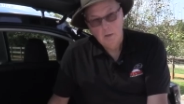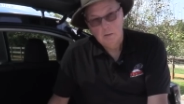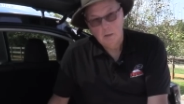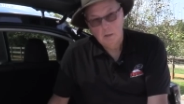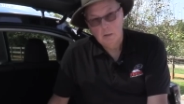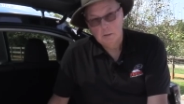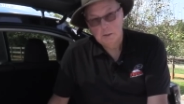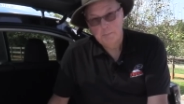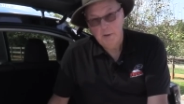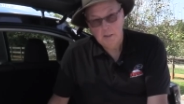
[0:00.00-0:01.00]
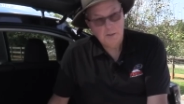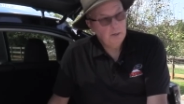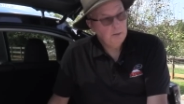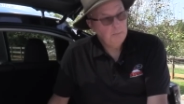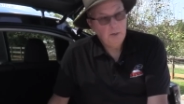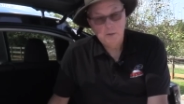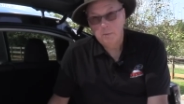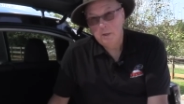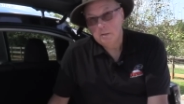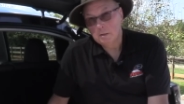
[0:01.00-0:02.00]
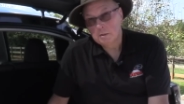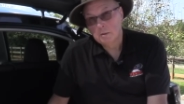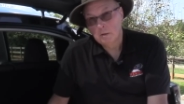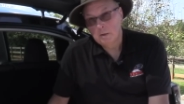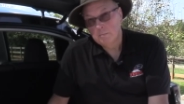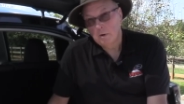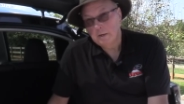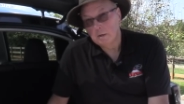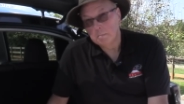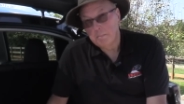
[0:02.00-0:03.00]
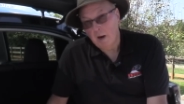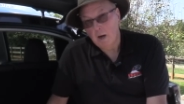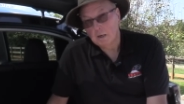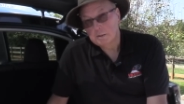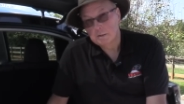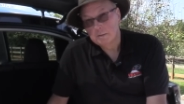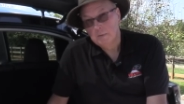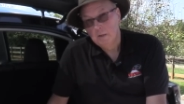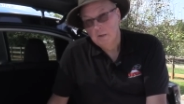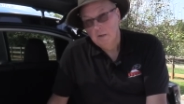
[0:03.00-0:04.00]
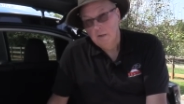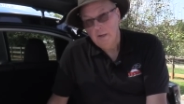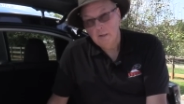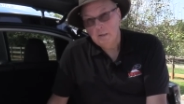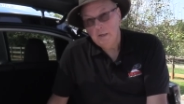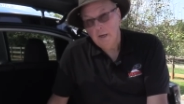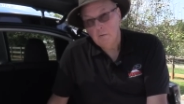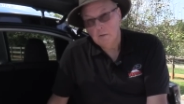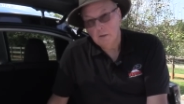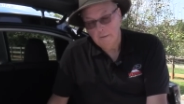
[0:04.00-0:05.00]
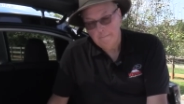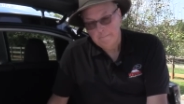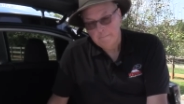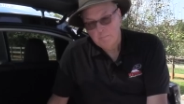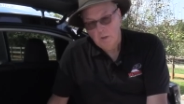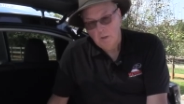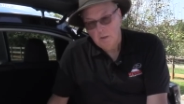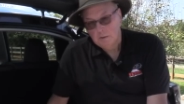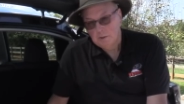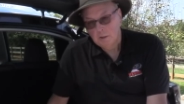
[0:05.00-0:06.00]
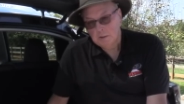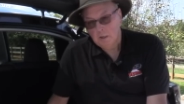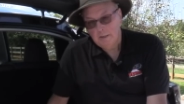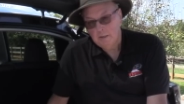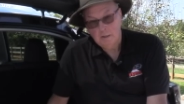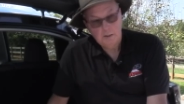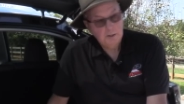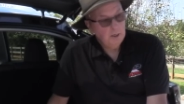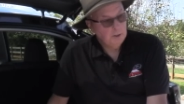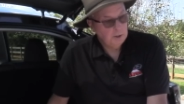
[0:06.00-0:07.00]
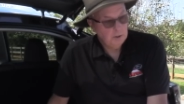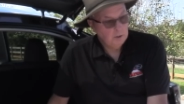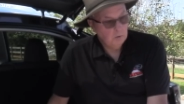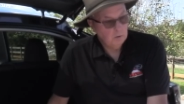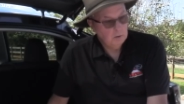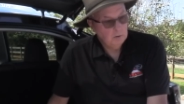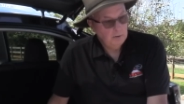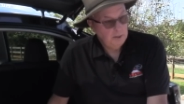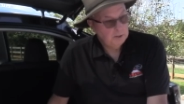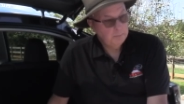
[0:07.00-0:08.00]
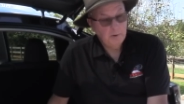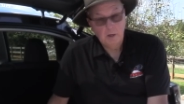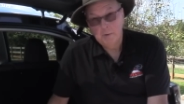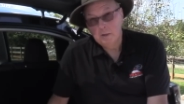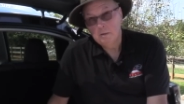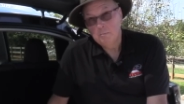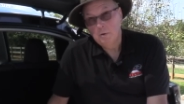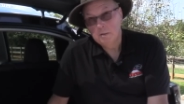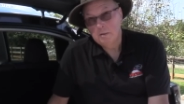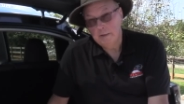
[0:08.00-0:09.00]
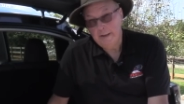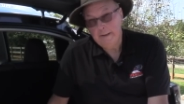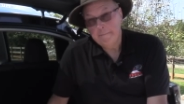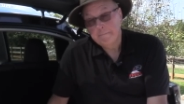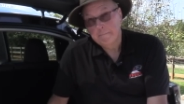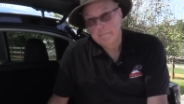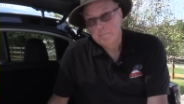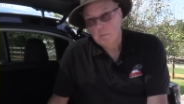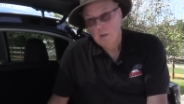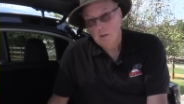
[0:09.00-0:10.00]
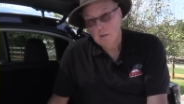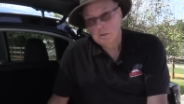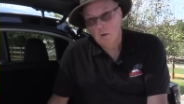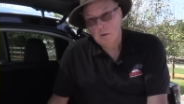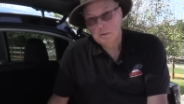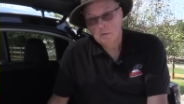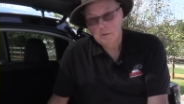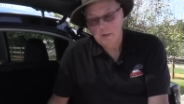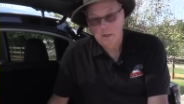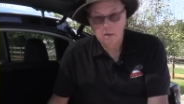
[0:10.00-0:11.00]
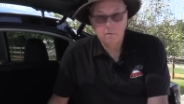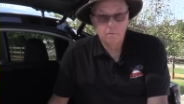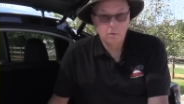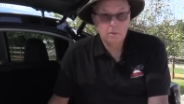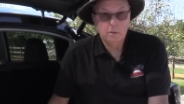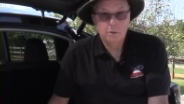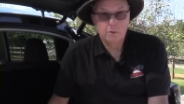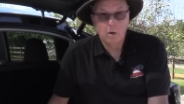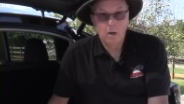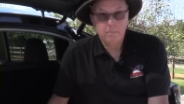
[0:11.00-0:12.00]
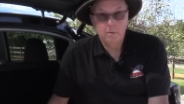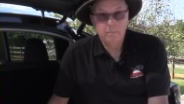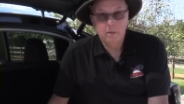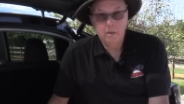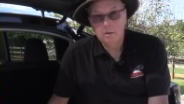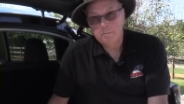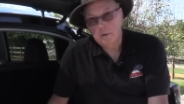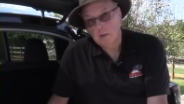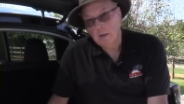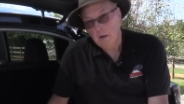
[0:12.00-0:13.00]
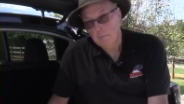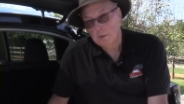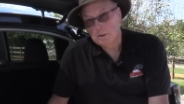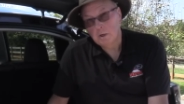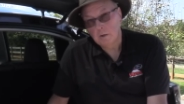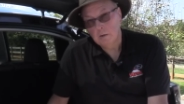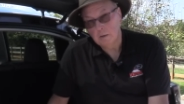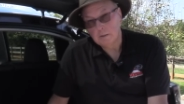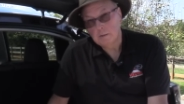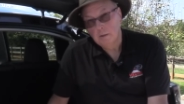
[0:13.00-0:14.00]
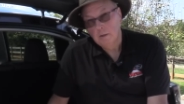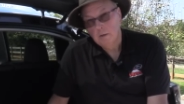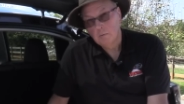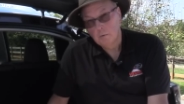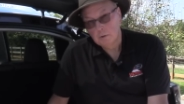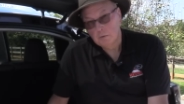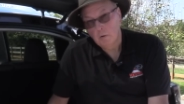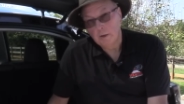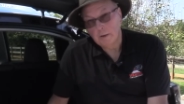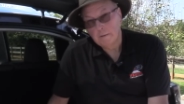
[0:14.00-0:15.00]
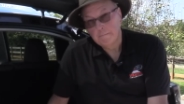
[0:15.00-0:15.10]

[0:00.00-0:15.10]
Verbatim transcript: the spacing between the circuit breaker box and the outlet is just like an extension cord they experimented with today it's also going to have voltage drop depending upon how much current we're drawing.